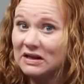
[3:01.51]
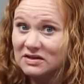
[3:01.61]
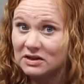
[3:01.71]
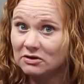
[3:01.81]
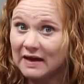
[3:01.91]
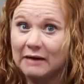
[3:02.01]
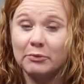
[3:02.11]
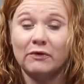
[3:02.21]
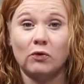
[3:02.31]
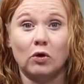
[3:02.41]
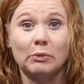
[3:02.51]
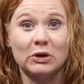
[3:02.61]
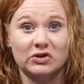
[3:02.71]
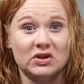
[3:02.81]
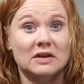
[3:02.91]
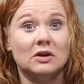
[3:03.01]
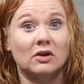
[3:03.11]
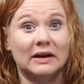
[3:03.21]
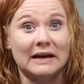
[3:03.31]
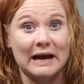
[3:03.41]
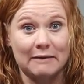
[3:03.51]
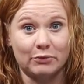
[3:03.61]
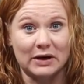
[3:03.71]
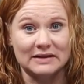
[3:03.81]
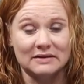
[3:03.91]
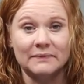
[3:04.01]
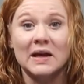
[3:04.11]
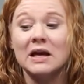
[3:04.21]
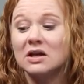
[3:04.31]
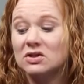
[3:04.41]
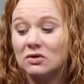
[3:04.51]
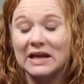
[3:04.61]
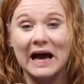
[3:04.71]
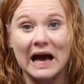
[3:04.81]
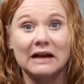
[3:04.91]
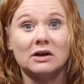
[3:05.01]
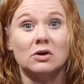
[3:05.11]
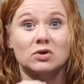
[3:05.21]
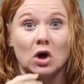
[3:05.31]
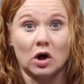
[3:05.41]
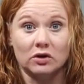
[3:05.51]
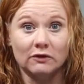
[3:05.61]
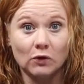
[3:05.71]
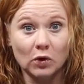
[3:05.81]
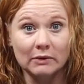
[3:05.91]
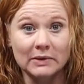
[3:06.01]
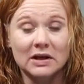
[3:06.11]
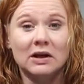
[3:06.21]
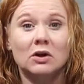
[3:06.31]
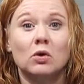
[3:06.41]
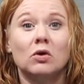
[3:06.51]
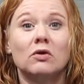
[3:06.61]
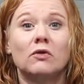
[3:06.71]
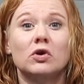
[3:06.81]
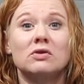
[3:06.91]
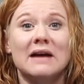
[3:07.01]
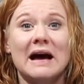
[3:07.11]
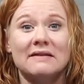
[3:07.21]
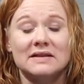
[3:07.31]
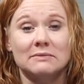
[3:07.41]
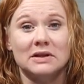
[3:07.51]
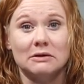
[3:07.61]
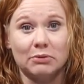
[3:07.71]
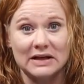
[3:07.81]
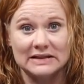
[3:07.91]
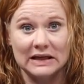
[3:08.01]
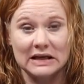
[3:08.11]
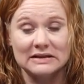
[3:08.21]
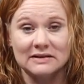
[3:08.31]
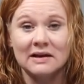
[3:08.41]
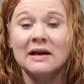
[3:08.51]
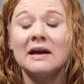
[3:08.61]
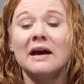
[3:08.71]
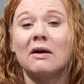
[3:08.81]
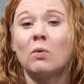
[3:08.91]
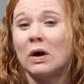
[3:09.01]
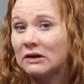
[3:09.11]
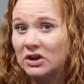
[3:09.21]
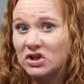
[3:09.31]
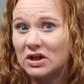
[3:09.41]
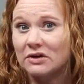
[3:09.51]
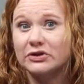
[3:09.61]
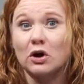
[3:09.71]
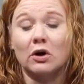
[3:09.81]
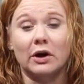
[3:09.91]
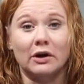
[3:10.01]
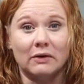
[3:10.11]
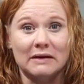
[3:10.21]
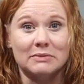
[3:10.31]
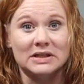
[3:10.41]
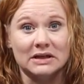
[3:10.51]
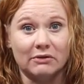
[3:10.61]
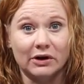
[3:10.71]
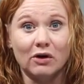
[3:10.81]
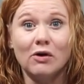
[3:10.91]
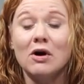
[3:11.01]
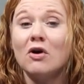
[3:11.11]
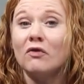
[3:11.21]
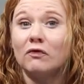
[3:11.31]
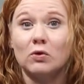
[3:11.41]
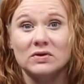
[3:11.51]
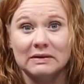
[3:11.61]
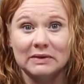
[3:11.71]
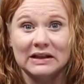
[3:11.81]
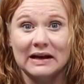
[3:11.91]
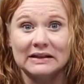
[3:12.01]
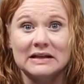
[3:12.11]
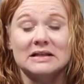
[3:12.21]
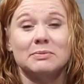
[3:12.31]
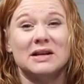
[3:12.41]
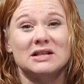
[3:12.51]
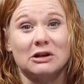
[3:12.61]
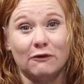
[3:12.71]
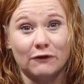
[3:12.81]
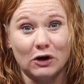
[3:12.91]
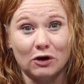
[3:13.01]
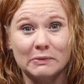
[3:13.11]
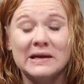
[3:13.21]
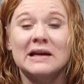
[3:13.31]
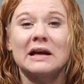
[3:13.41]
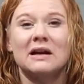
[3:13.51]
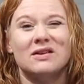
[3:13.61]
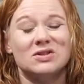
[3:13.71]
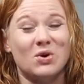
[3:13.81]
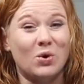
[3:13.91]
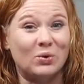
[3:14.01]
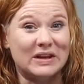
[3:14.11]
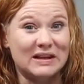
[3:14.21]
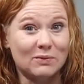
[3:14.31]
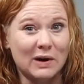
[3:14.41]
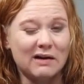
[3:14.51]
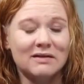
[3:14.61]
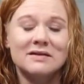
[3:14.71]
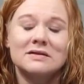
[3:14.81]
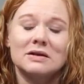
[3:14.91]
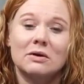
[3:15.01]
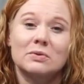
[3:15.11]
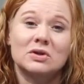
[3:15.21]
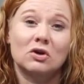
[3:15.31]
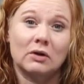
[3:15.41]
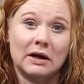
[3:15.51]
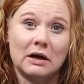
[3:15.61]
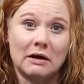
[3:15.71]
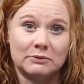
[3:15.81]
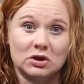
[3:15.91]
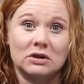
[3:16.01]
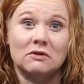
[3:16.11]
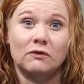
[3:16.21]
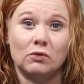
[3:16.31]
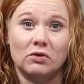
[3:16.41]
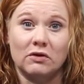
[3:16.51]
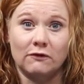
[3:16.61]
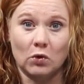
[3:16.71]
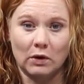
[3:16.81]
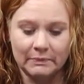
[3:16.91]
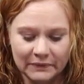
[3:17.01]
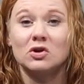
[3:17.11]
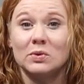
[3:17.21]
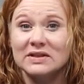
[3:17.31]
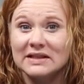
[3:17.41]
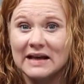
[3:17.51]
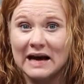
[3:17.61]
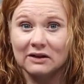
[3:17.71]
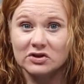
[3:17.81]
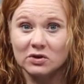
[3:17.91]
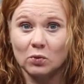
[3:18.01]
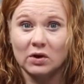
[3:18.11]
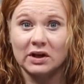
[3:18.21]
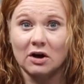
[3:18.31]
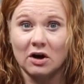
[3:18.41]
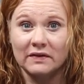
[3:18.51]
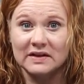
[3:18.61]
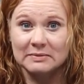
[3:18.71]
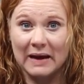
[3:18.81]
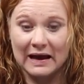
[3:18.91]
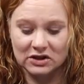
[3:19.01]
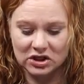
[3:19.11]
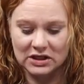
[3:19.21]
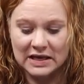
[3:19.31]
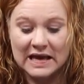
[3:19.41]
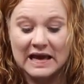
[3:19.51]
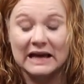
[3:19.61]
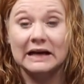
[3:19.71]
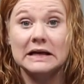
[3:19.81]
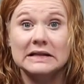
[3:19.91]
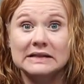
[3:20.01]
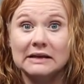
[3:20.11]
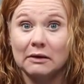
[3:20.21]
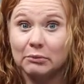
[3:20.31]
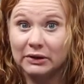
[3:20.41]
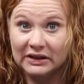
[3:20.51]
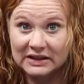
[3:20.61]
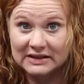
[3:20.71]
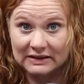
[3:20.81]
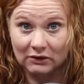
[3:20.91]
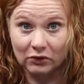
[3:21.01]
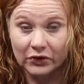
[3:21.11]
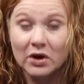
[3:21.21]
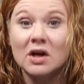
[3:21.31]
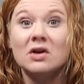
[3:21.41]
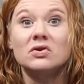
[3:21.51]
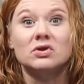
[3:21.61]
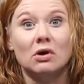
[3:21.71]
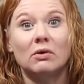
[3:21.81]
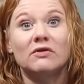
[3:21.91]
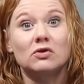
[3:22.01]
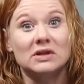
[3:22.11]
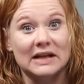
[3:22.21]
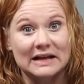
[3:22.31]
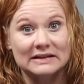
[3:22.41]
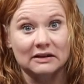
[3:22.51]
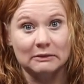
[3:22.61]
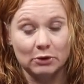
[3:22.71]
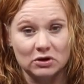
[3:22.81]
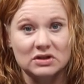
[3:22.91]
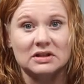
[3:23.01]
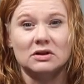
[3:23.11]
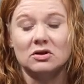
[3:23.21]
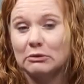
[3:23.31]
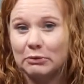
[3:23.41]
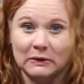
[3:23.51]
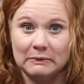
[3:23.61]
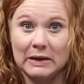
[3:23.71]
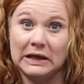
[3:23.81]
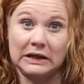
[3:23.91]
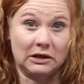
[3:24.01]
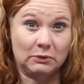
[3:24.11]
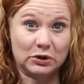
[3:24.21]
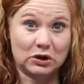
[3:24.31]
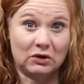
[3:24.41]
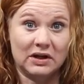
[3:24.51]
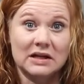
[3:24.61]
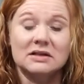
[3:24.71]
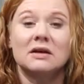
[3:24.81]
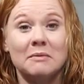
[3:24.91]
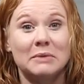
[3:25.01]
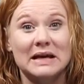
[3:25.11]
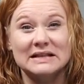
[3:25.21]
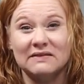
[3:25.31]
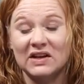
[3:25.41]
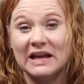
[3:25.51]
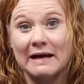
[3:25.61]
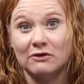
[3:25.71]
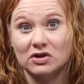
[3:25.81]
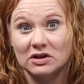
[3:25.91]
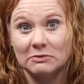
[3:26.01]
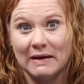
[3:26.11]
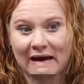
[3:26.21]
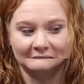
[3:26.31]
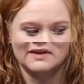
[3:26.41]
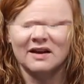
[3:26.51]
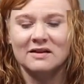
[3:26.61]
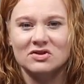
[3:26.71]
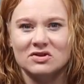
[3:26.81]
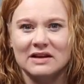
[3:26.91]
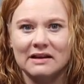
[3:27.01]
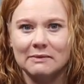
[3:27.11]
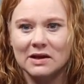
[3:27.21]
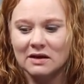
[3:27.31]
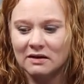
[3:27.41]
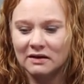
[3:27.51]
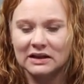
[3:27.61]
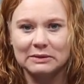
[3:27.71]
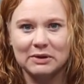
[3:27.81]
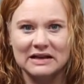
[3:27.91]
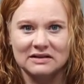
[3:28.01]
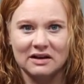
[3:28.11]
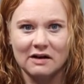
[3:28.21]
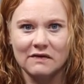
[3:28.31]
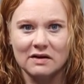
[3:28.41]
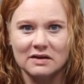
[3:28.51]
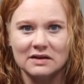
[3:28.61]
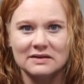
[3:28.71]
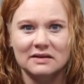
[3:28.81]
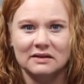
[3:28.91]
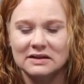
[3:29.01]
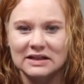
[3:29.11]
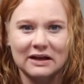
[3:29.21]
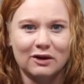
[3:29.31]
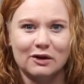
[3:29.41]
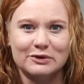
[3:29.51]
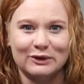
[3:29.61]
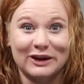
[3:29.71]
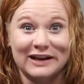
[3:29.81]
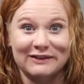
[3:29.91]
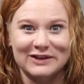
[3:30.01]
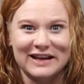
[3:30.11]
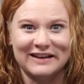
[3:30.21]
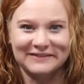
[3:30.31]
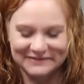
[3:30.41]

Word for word: consider that before purchasing the Cricut Hat Press. So the hat goes on the form in order for you to have something to press against. And walnut shells are a great material for something like this because they're firm and also hold heat well. So it was a great option for the form. You will see the allergy warning on this packaging, and it is completely sealed. So if you did accidentally purchase it, you could put it back in and return it because of any allergy you may have. So now let me get the plastic off all this. Let's take a closer look at everything.